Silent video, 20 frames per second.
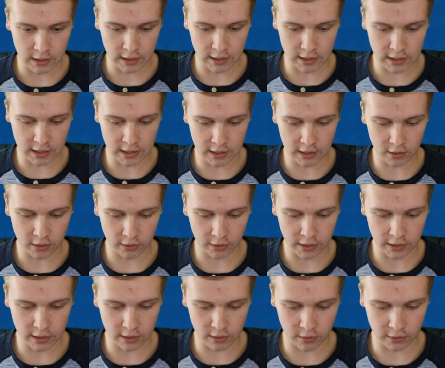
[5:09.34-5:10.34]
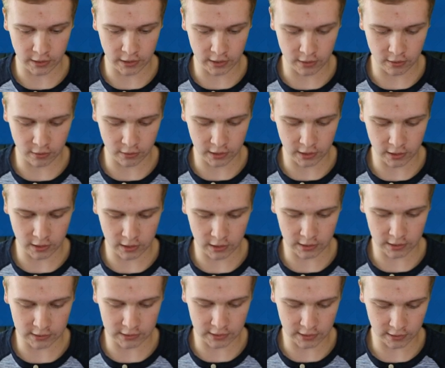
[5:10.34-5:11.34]
And okay, okay, okay.
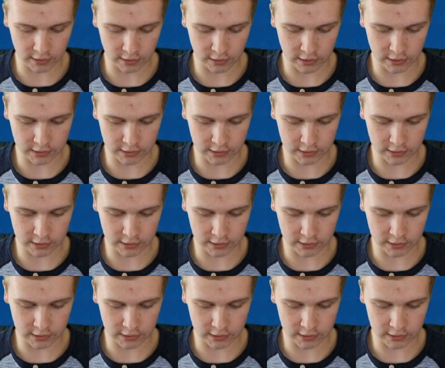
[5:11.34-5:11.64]
That's not good.